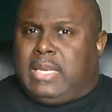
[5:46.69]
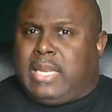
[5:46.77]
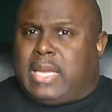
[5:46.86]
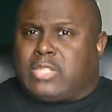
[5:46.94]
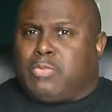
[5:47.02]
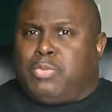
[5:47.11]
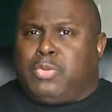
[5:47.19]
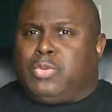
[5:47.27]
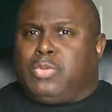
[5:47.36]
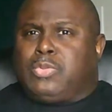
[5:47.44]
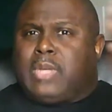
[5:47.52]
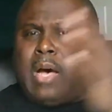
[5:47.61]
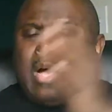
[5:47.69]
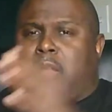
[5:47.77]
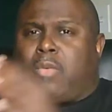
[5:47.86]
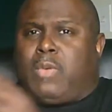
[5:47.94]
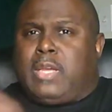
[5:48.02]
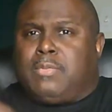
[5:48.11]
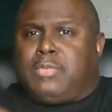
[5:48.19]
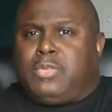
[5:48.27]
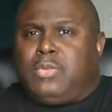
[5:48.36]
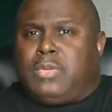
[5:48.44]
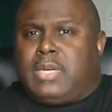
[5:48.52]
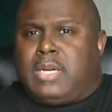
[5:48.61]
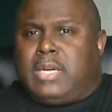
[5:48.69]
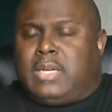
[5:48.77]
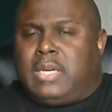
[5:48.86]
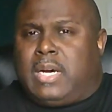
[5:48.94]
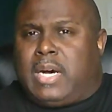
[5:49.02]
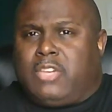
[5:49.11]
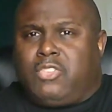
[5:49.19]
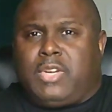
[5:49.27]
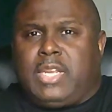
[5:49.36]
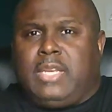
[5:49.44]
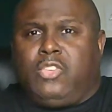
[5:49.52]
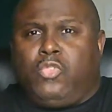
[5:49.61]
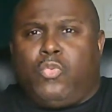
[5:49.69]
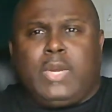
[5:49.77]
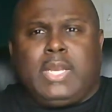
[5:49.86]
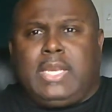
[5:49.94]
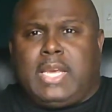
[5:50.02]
decibels all the way up to 120